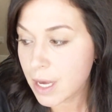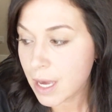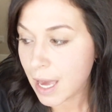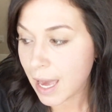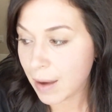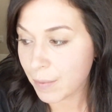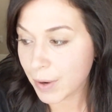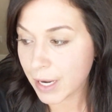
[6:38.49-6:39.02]

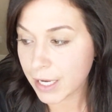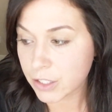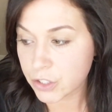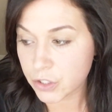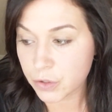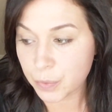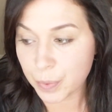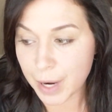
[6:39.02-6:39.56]
And when I
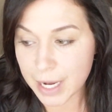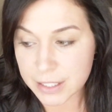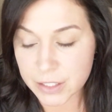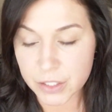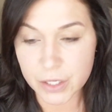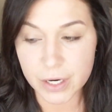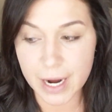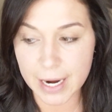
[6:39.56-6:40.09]
do
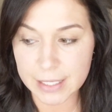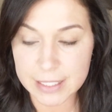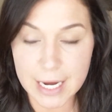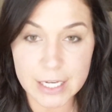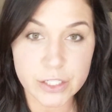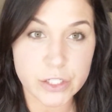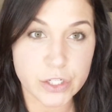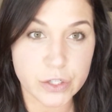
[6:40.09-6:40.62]
bronzer, I
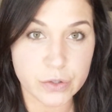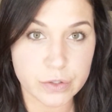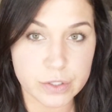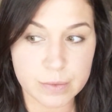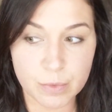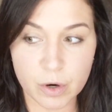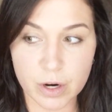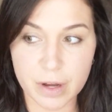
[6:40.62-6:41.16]
tend to use
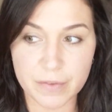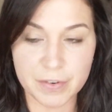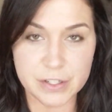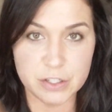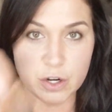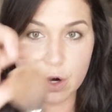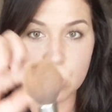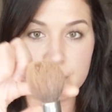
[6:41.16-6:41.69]
more of a
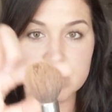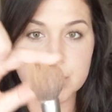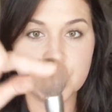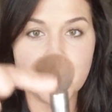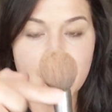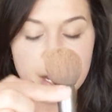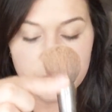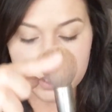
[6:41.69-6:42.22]
domed
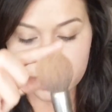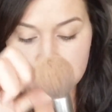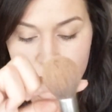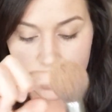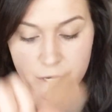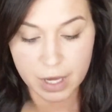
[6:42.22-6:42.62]
brush.